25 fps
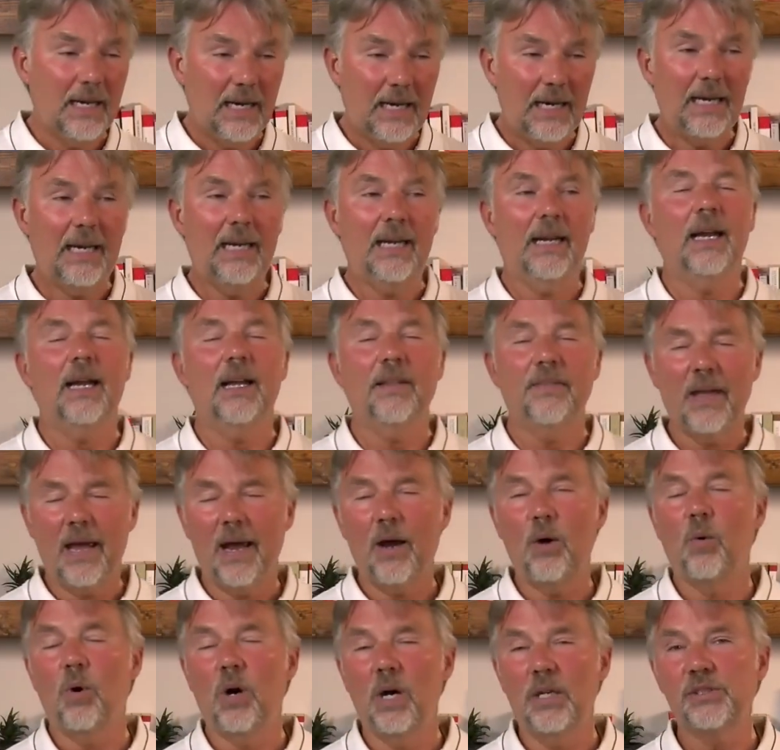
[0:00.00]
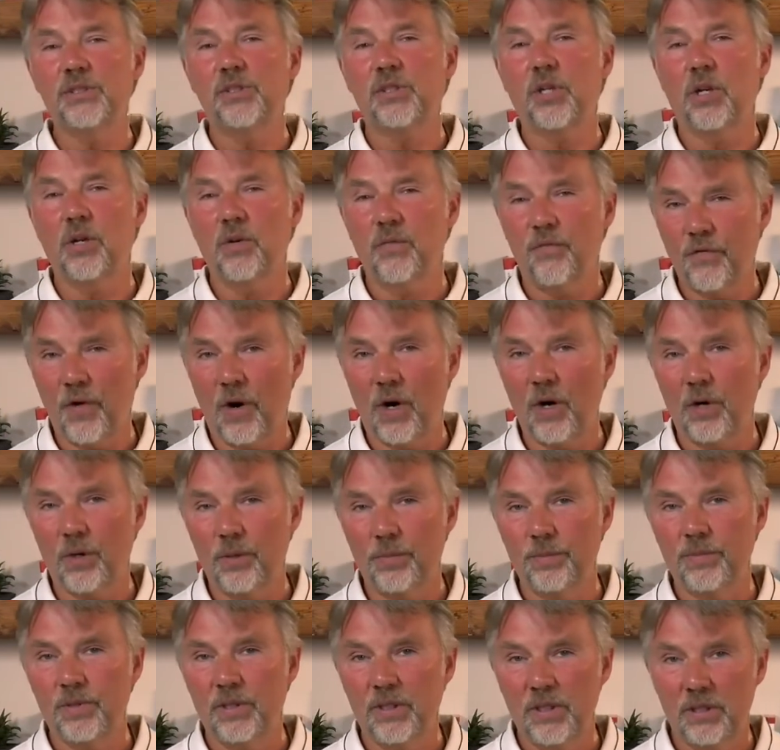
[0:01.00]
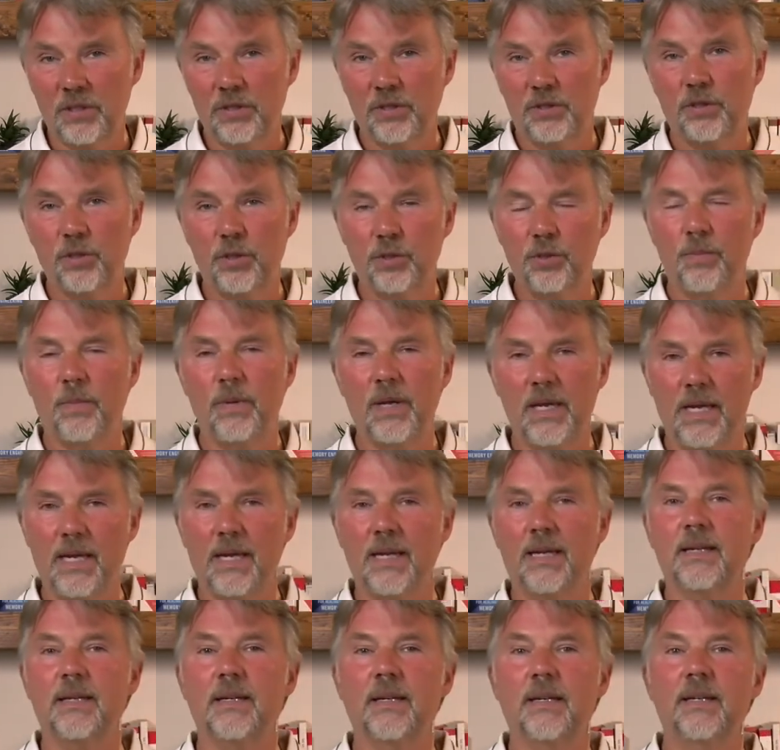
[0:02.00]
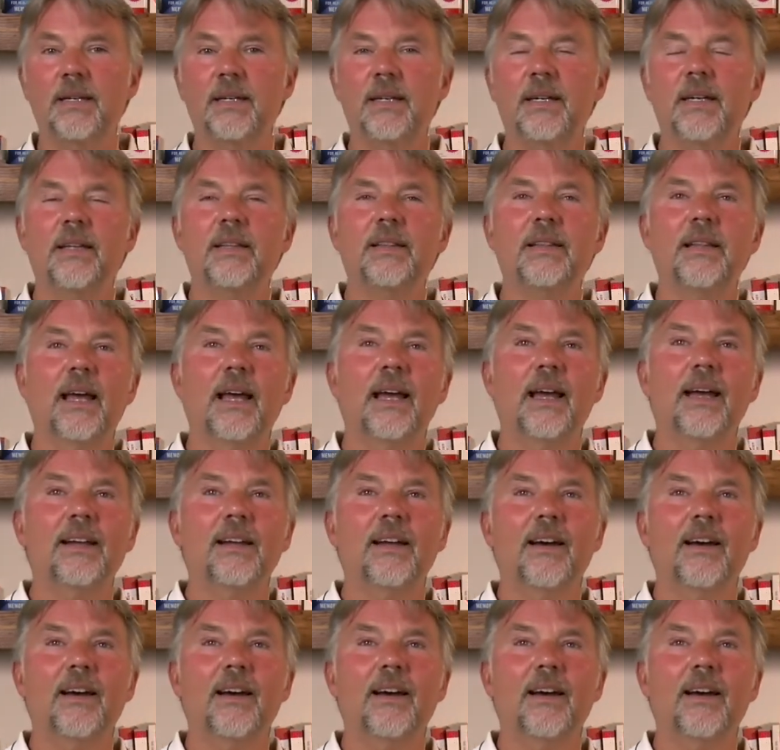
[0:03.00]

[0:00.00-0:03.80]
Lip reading: and that was confirmed to me that